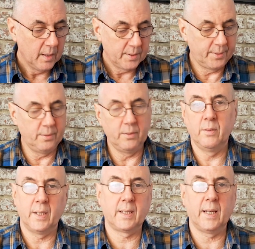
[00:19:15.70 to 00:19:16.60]
So
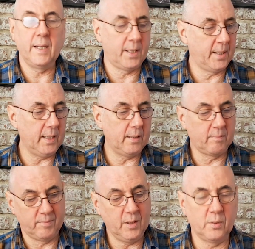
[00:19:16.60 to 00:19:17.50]
I kind of think,
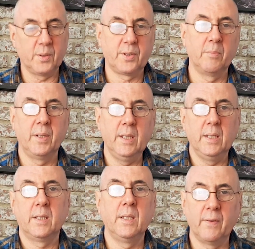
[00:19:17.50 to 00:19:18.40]
you know, some of
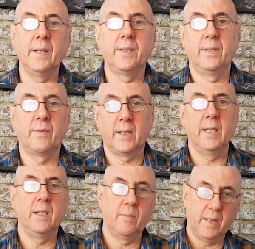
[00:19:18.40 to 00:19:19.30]
these devices have
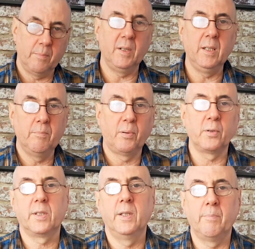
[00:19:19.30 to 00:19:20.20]
kind of like been
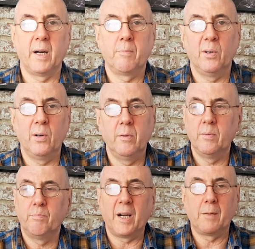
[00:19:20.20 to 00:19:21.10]
pushed to the back
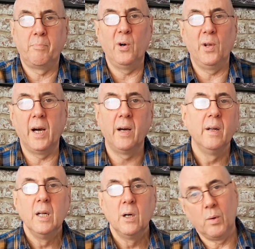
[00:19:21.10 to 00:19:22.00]
burner
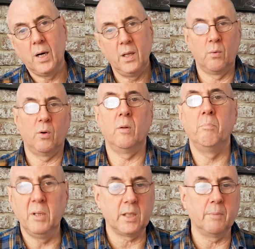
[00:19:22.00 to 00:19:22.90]
while they're all
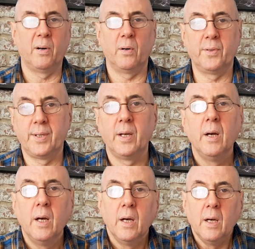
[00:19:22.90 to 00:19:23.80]
milk the pods,
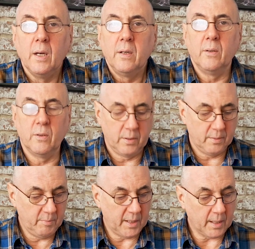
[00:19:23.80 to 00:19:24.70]
you know,
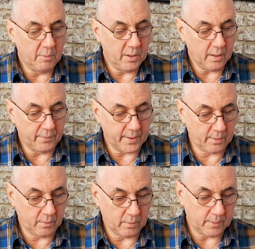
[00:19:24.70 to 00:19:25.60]
and make their money off it.
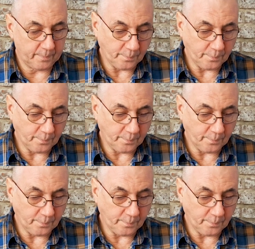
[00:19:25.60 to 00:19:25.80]
So